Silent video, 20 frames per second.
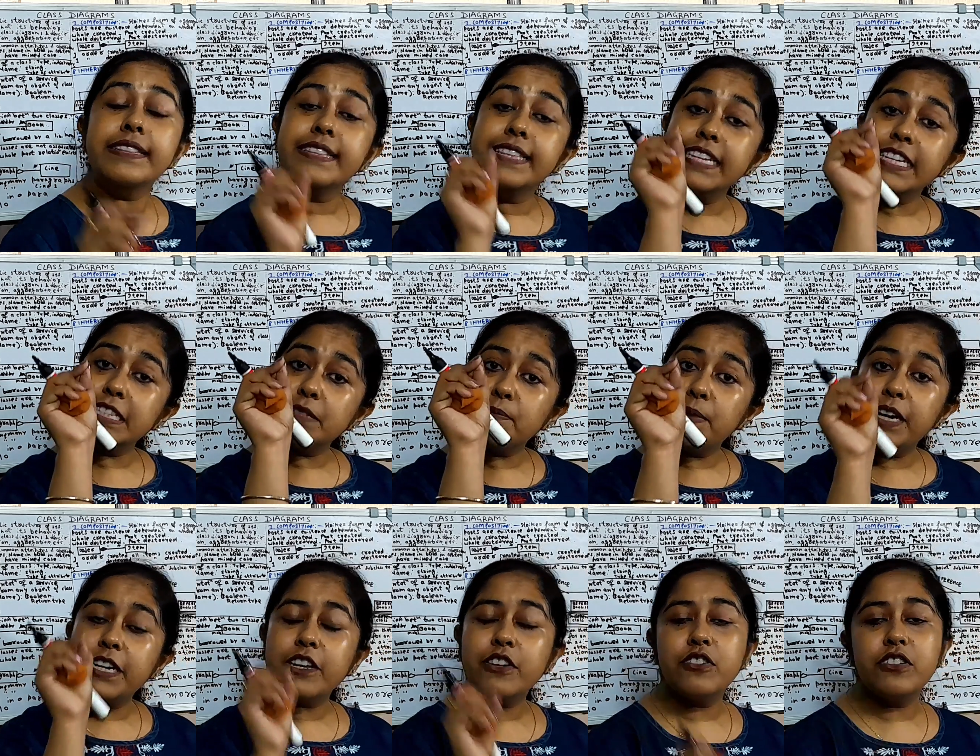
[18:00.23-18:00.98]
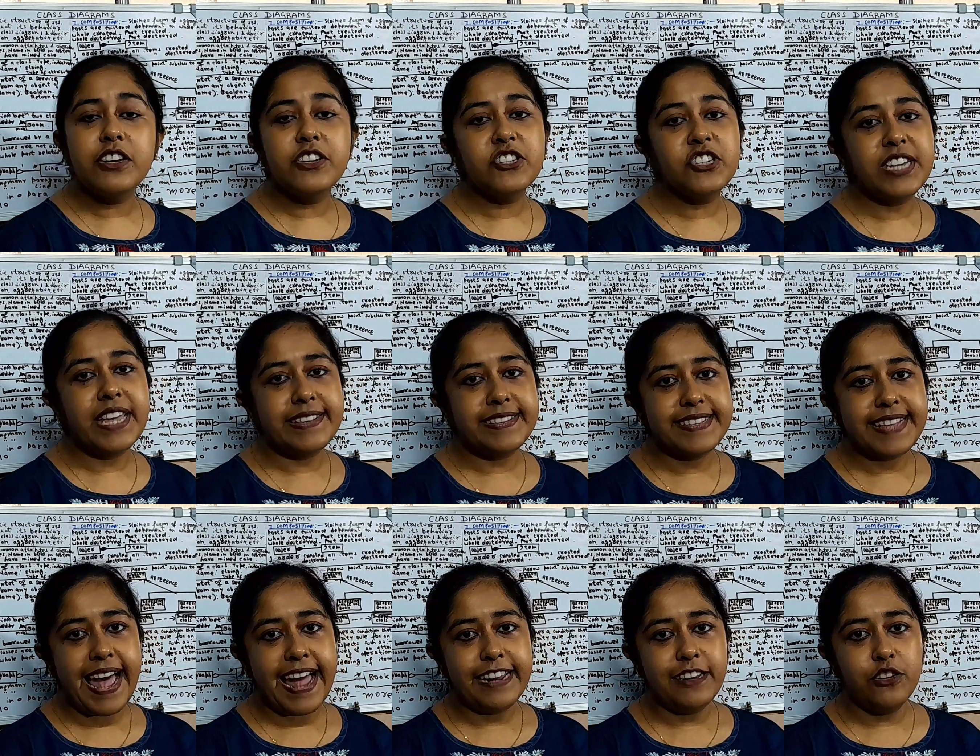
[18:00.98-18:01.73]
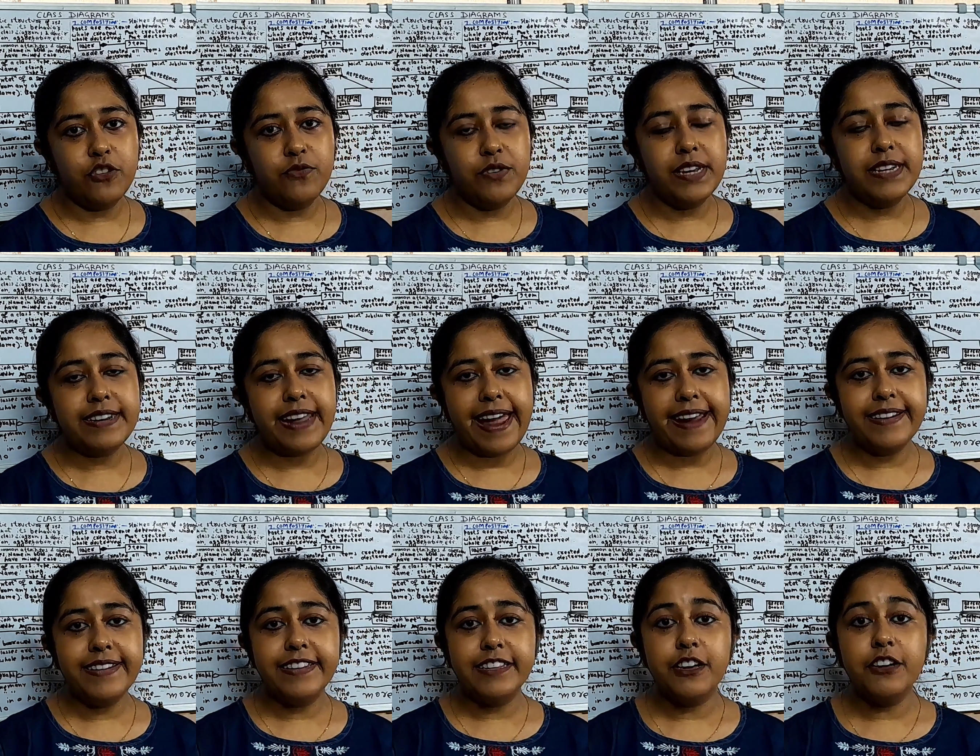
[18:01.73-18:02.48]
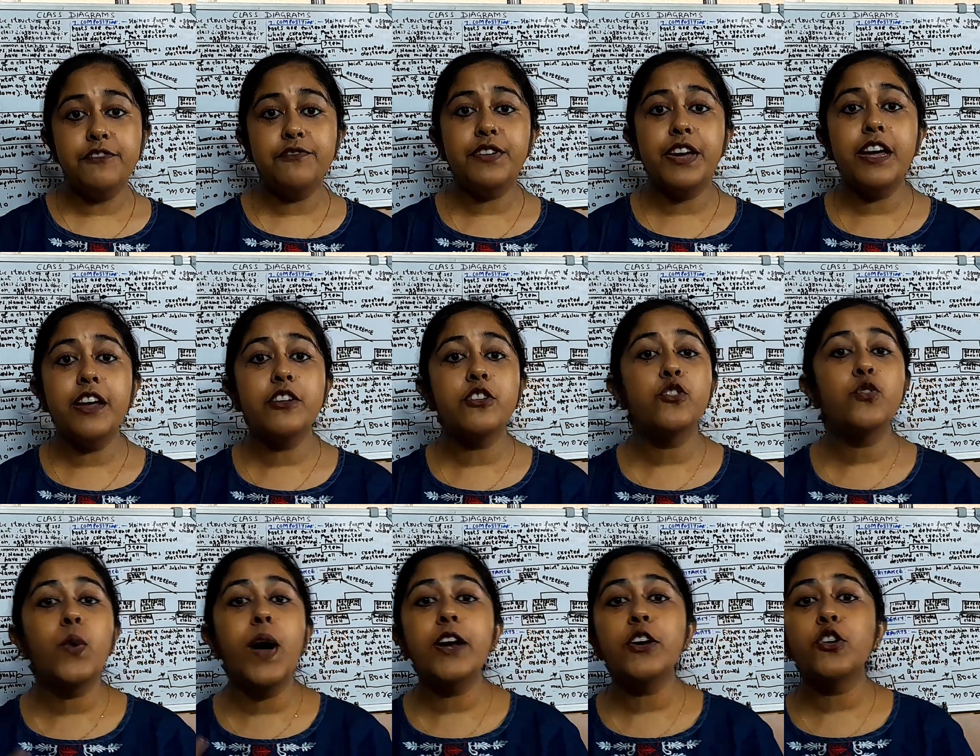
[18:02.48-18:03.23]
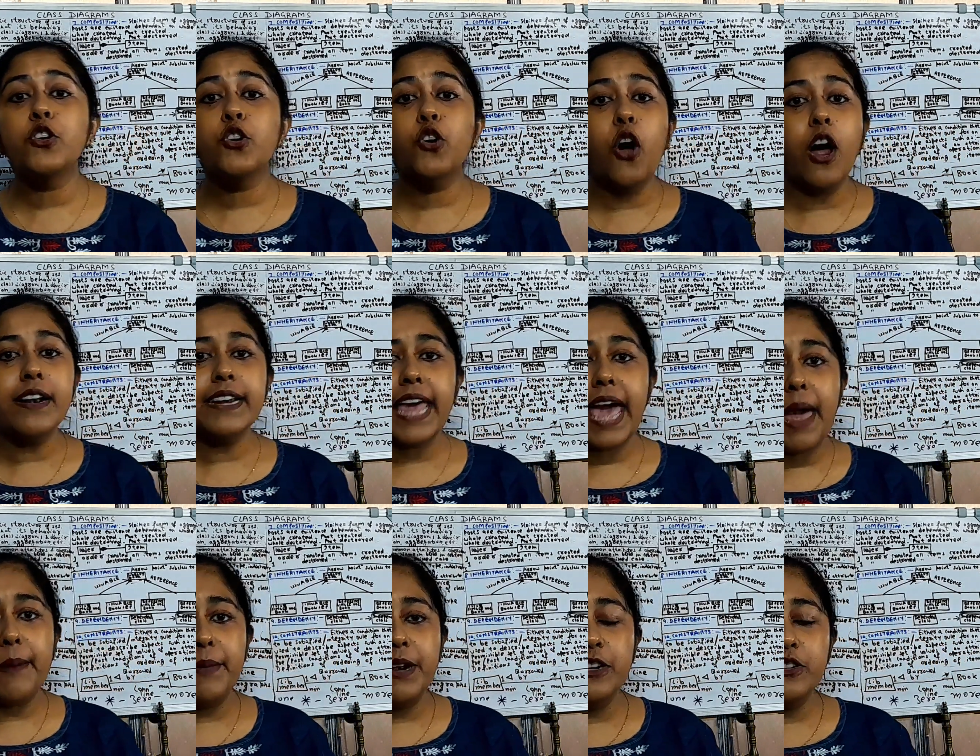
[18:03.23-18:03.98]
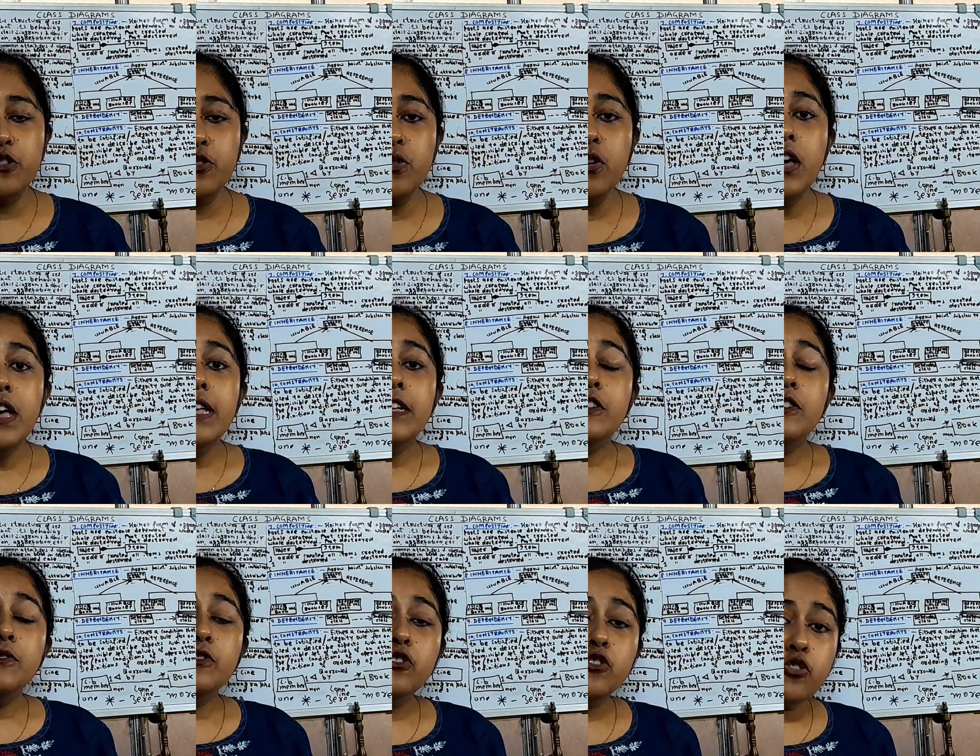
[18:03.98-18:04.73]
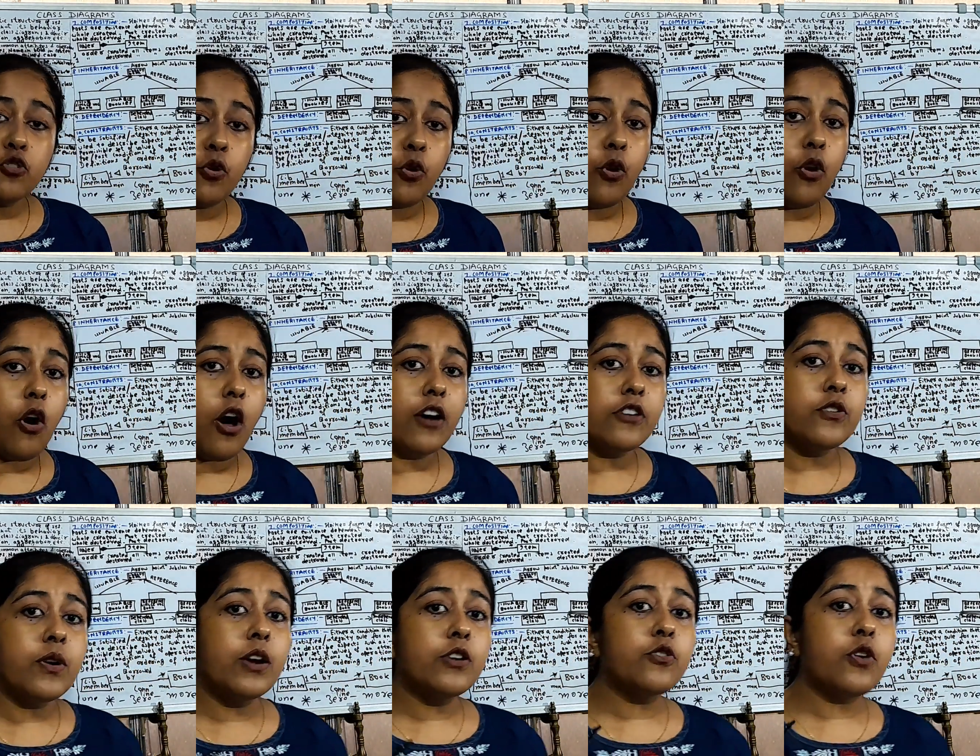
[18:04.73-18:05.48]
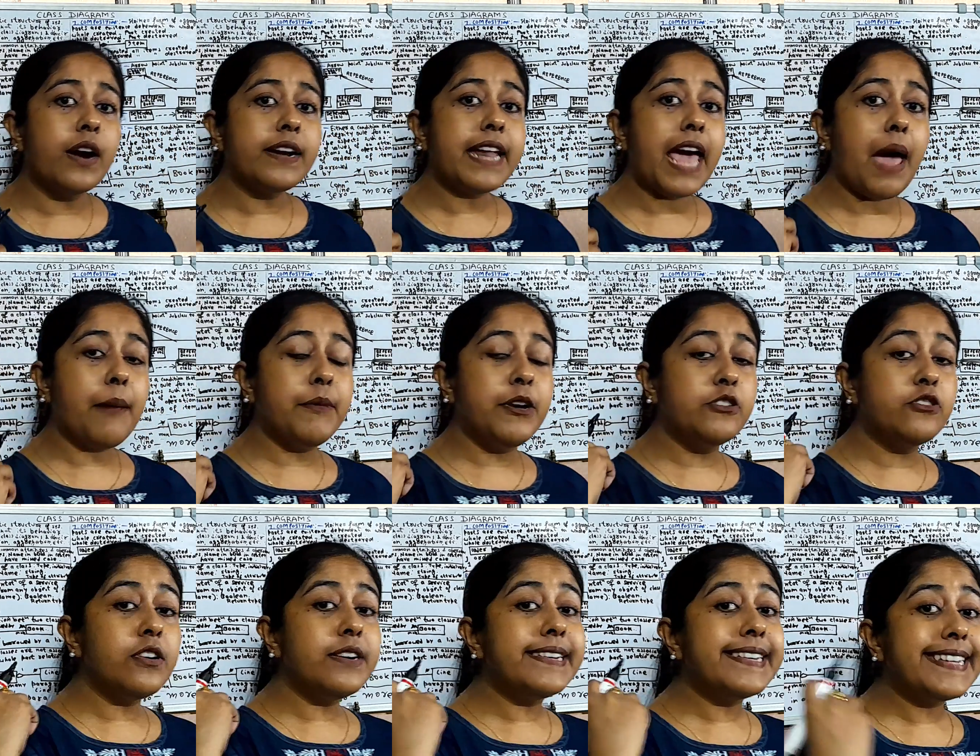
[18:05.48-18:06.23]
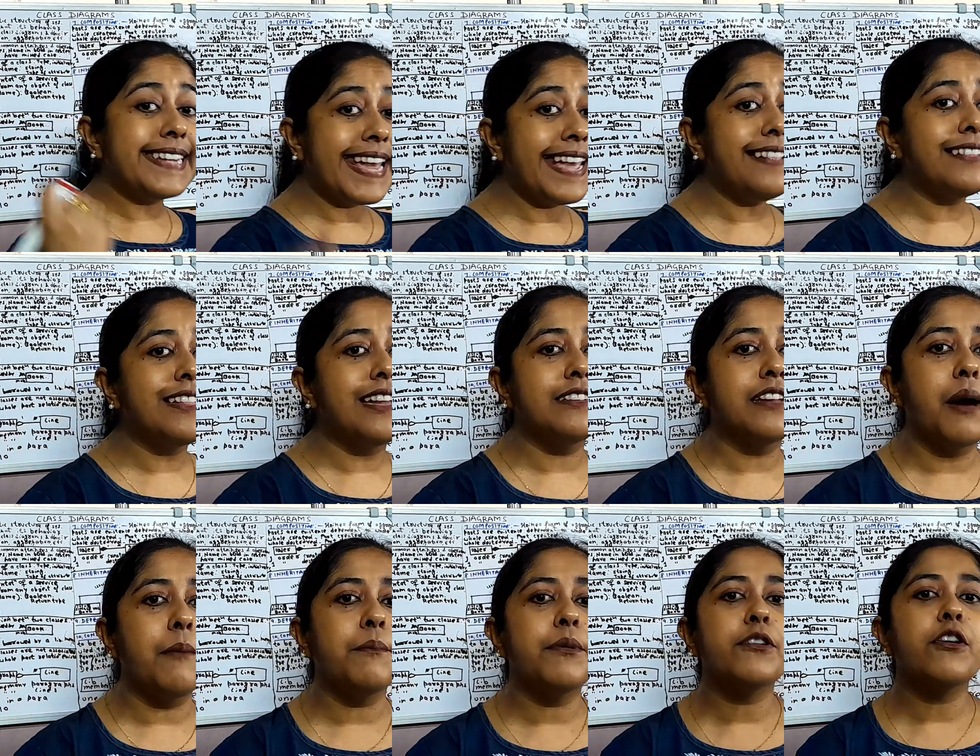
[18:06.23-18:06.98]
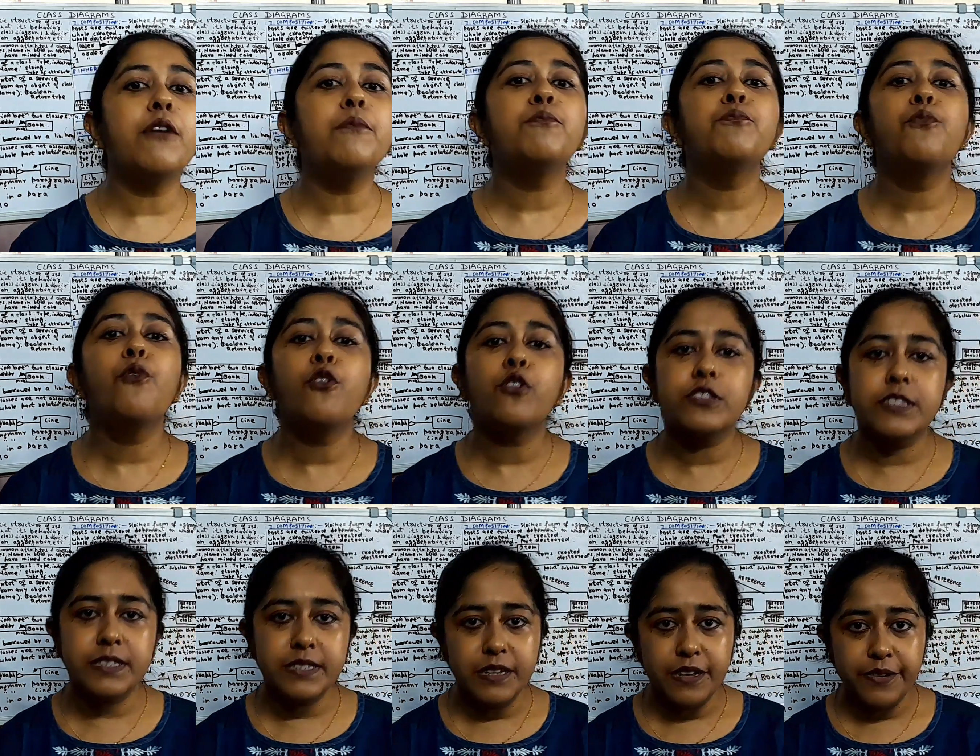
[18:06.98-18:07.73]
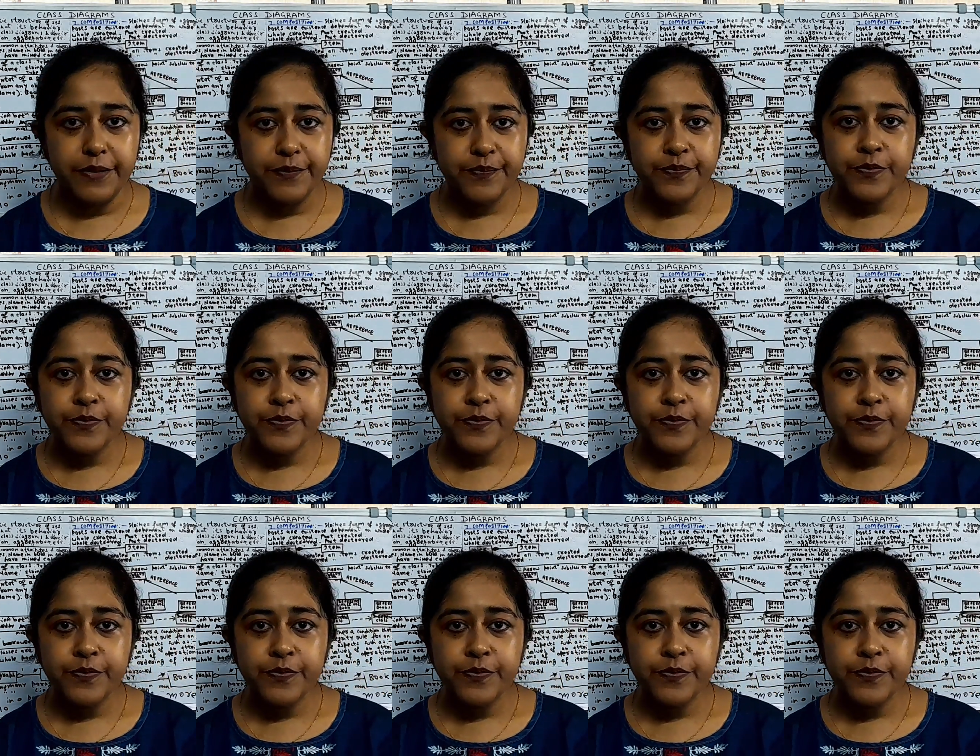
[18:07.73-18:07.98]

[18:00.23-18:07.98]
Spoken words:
this particular sign you will write there where you are not able to show or you are not able to tell the number of books there.